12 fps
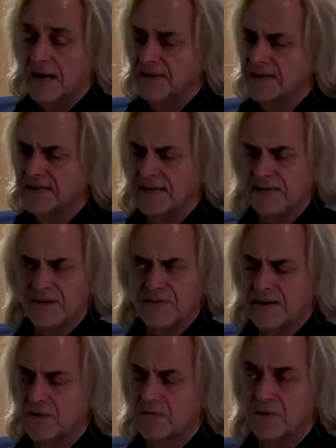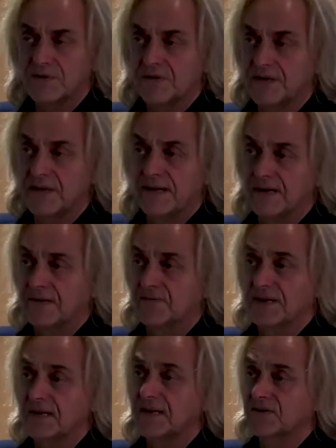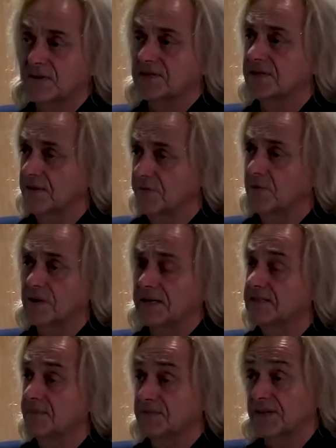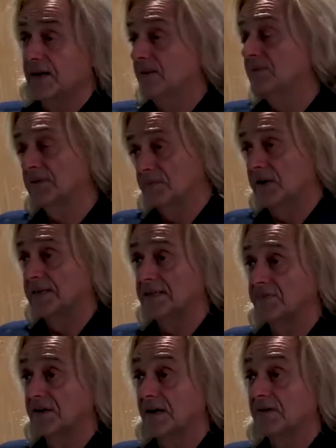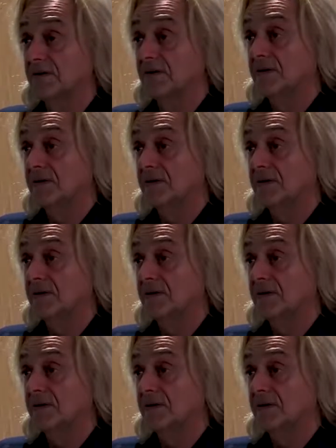I think it had no running water, no running electricity for quite some time. It might have now.